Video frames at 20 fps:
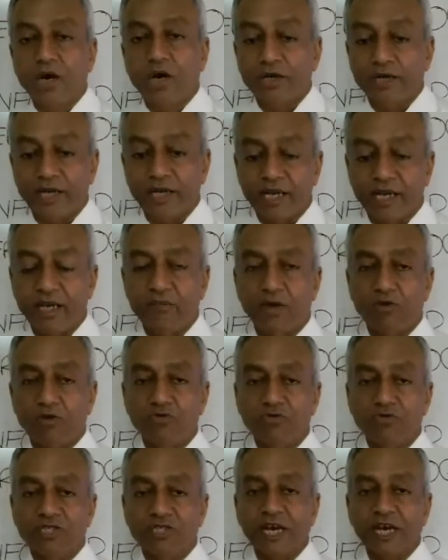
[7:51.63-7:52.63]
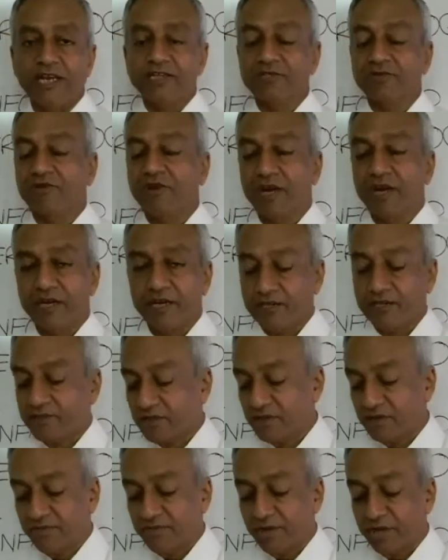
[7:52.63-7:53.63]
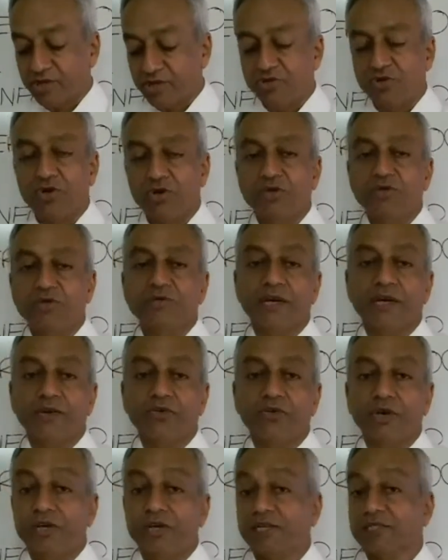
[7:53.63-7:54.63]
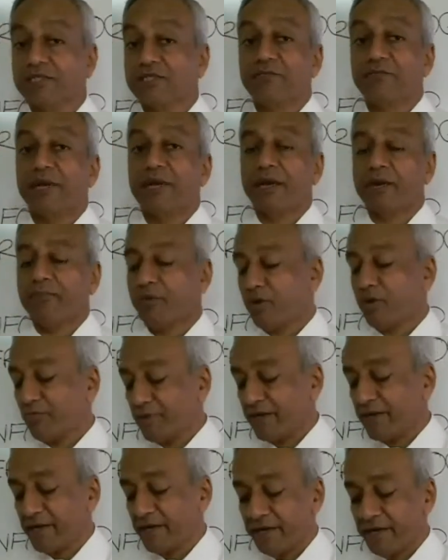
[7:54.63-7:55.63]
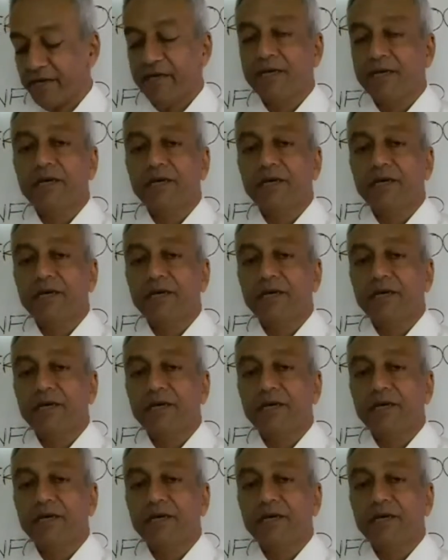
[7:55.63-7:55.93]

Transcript: or telling him how to stand straight and so on. But he should not say, oh, he touched me inappropriately.